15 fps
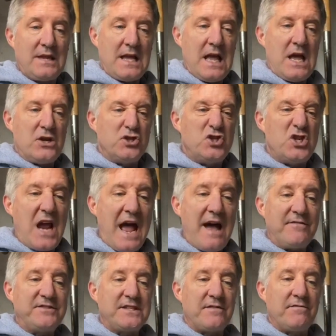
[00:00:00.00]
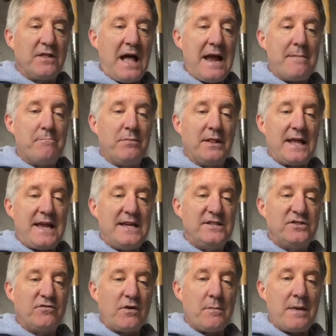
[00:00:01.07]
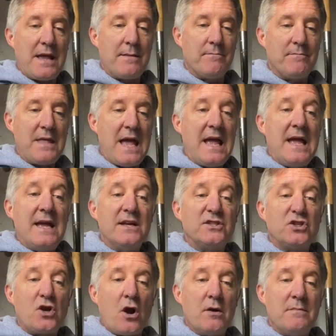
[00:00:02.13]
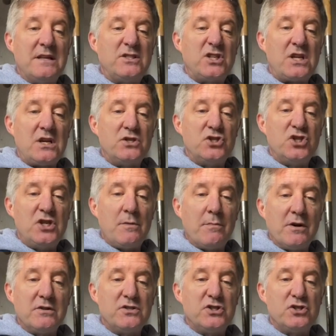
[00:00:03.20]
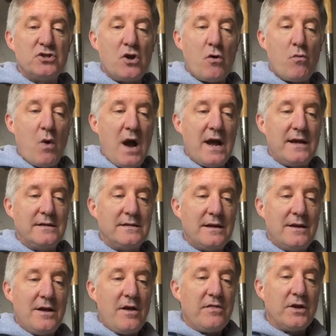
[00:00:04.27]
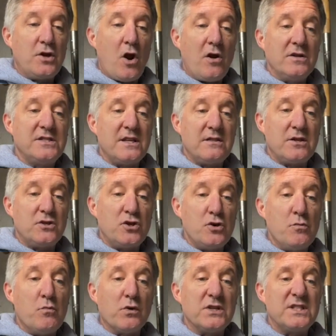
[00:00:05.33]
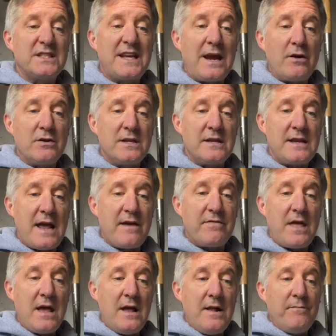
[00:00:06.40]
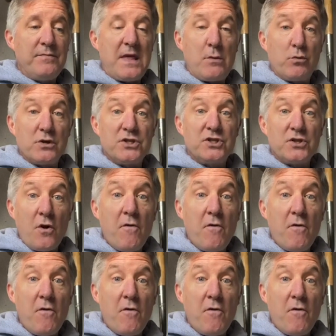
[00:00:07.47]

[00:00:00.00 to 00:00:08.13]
Shafts of light blazed from him. His garments shimmered snow white. The guards at the tomb were scared to death. They were so